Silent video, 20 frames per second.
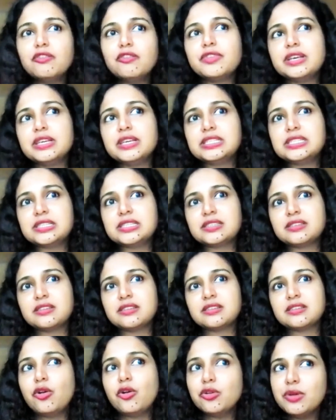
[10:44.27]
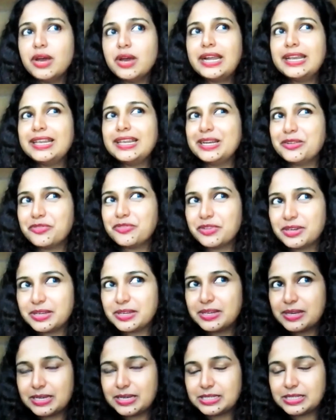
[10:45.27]
of this, how do you handle a
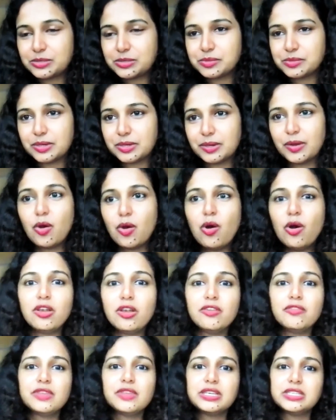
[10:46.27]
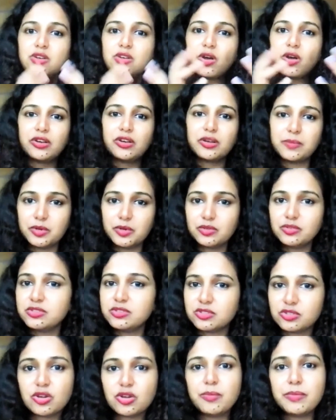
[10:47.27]
difficult customer? All of this
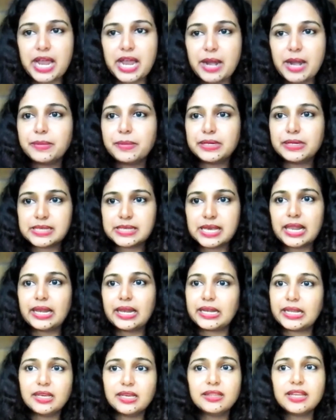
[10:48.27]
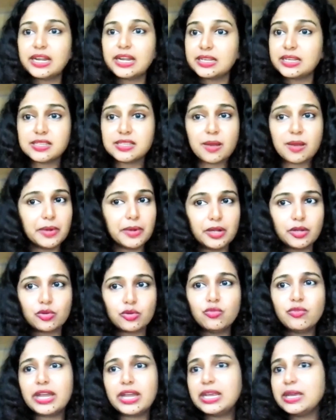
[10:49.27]
contributes to your brand personality. That is number
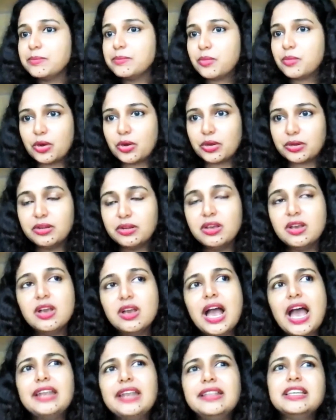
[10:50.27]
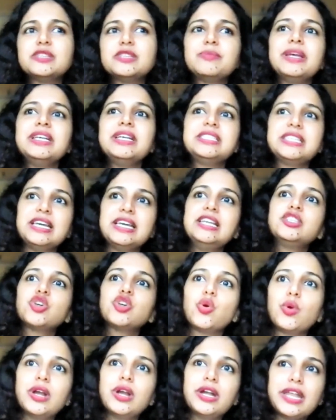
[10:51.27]
two, very important. And this may change
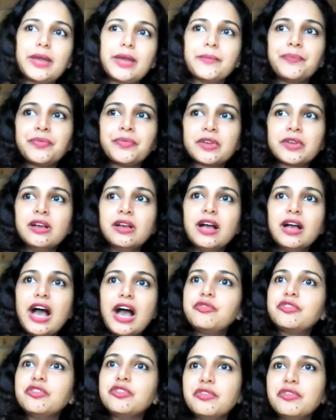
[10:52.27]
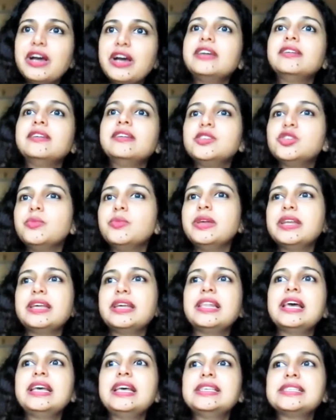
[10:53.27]
over time. After 5 years, you may
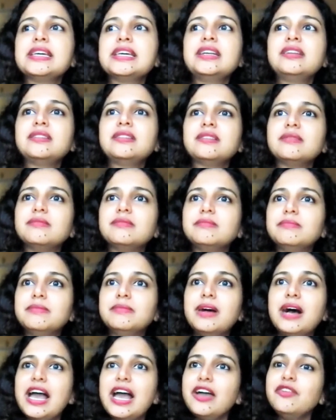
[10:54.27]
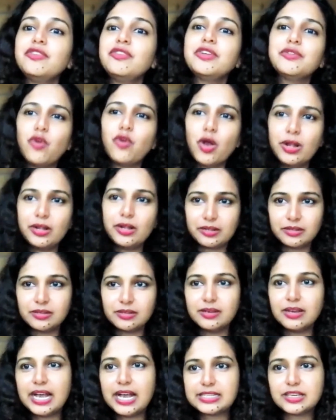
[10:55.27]
realize that I have evolved
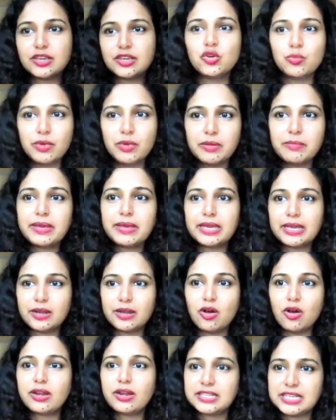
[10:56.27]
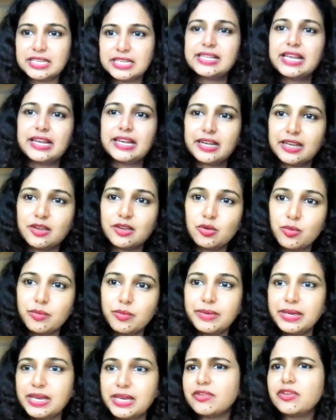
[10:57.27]
as a human being, or just like a
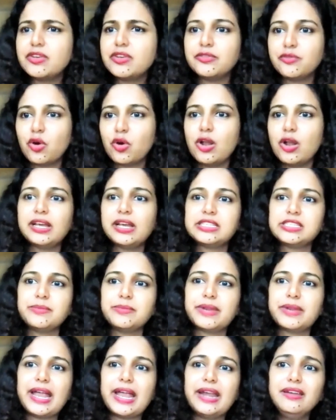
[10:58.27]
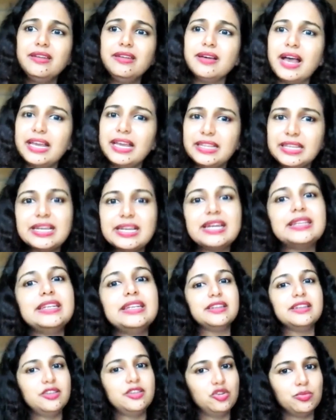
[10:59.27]
human being, I have evolved as a brand. I think I
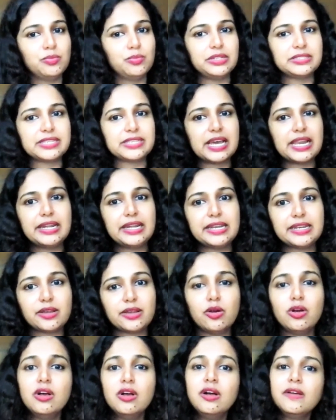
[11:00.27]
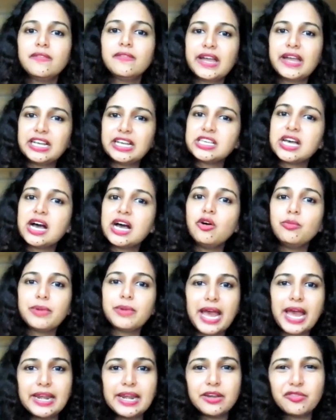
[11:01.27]
a new personality now. That is how
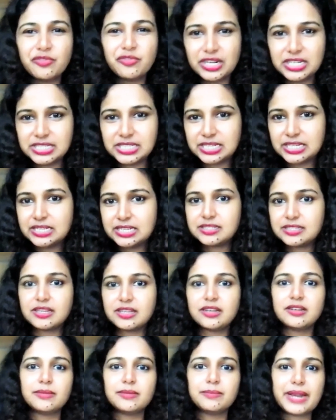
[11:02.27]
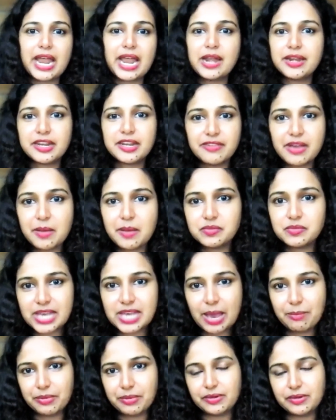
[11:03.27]
brand refreshes and brand revamps
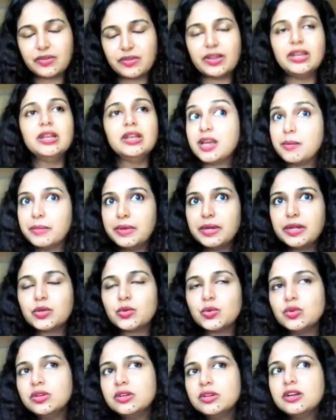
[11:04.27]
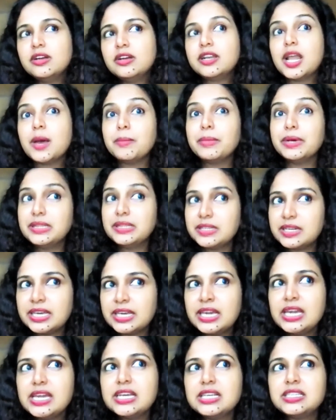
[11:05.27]
happen. Number two. Number
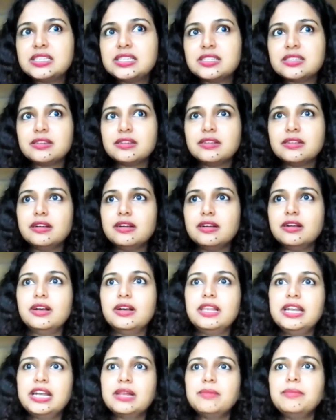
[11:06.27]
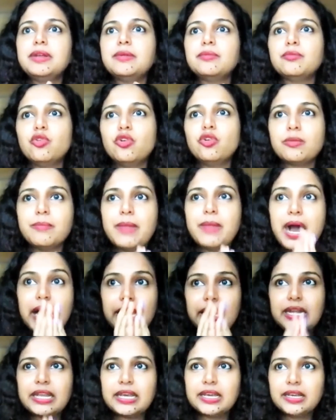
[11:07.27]
three is a little bit more
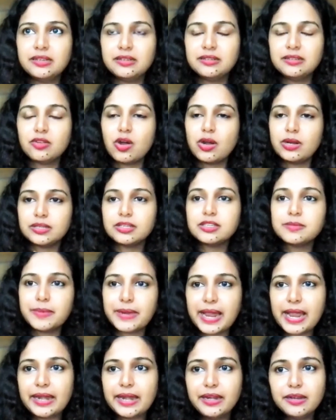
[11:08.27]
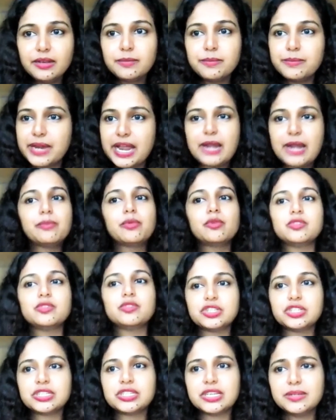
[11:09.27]
marketing, not just brand
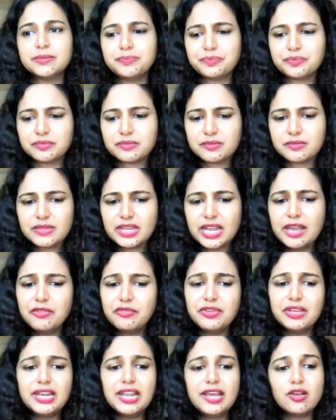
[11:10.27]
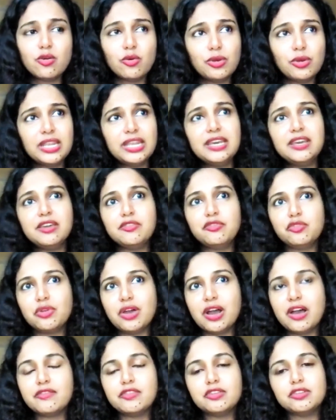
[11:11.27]
positioning. I feel like only if you
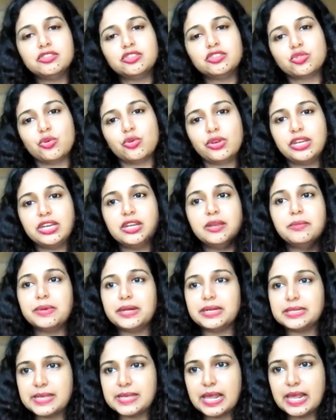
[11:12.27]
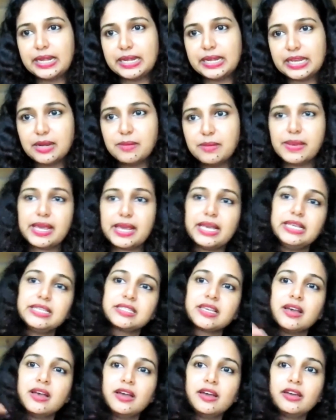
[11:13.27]
have your story and personality in
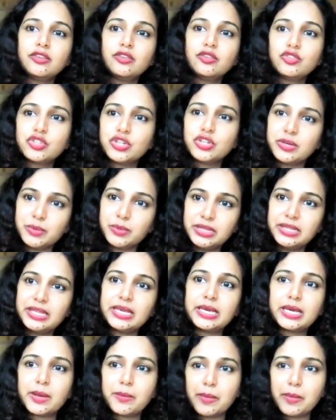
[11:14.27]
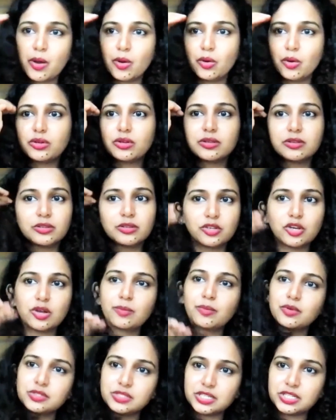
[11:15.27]
place, you should even think about your
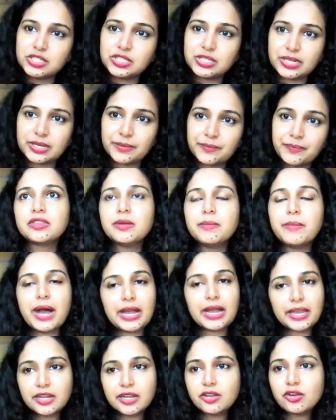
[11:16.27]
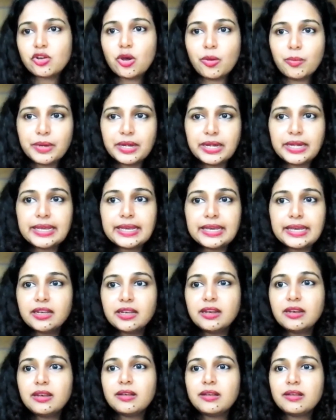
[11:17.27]
positioning, the market you're operating
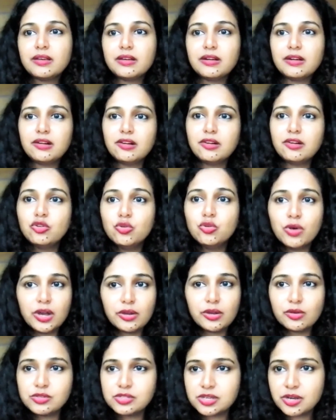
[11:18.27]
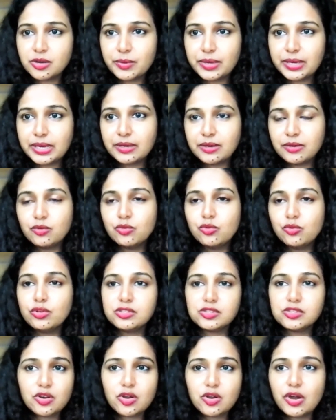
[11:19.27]
in, who are you serving, who
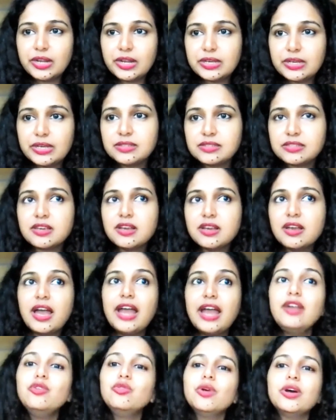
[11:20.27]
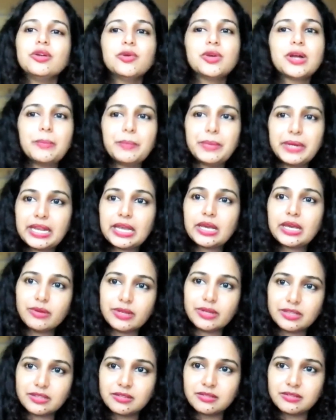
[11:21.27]
is your audience, and who are you competing
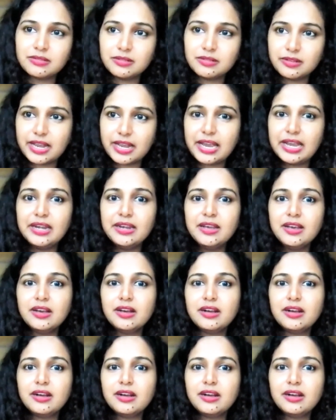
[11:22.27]
with, right?